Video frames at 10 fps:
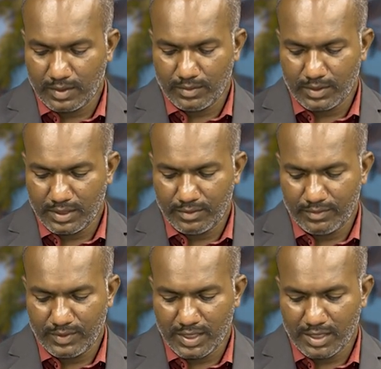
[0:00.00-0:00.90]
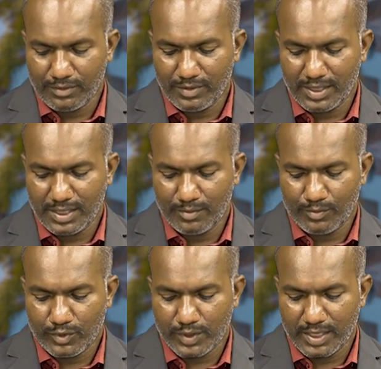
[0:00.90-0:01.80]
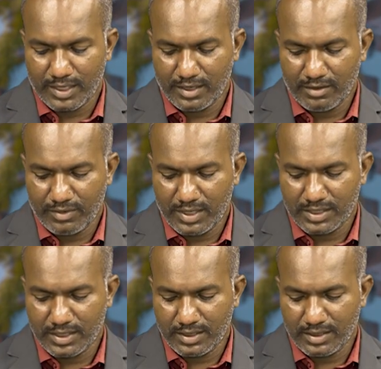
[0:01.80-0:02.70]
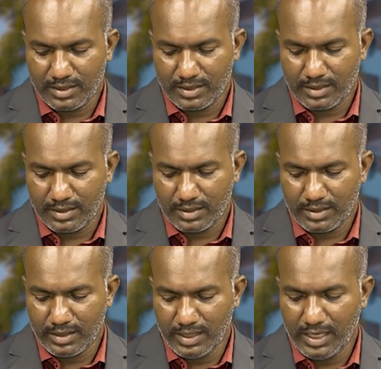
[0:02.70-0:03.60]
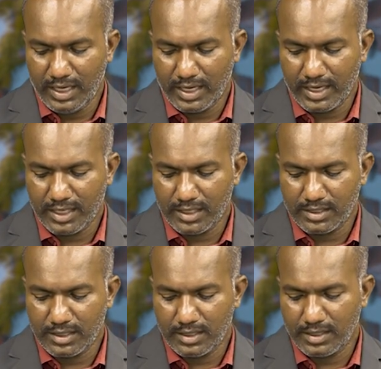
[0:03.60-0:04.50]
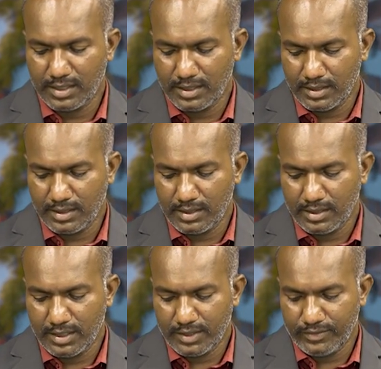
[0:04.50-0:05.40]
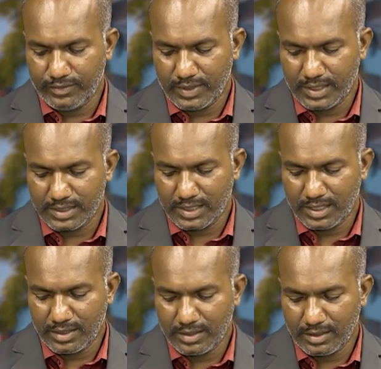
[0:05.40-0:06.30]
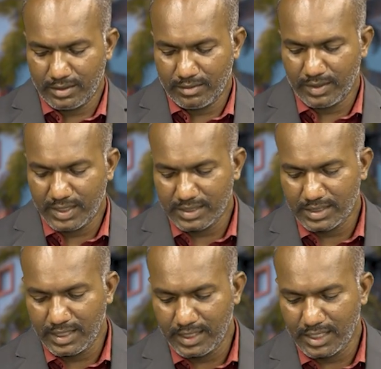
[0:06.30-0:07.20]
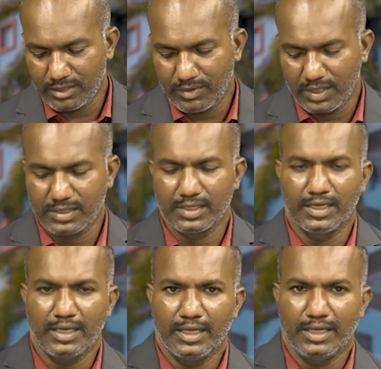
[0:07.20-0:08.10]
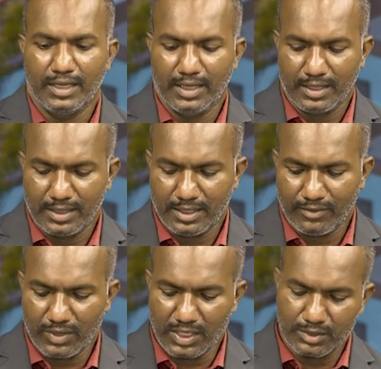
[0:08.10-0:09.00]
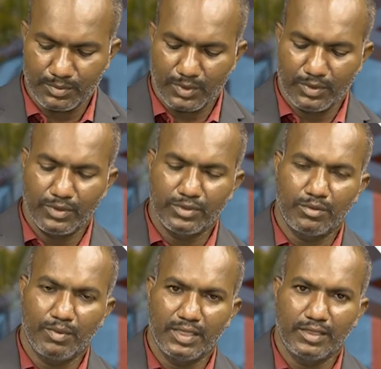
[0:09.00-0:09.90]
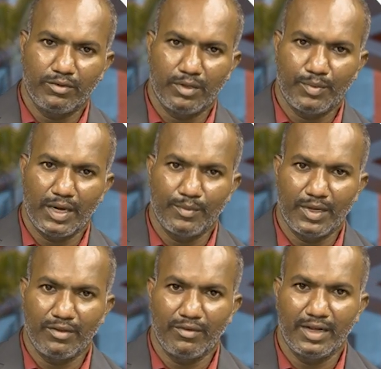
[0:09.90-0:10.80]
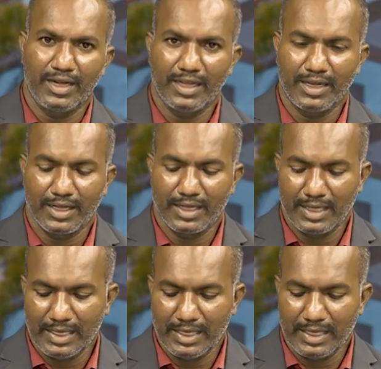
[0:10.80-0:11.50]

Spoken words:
Okay, we have very important definition: leakage flux. What is leakage flux? Here, the flux produced by your primary winding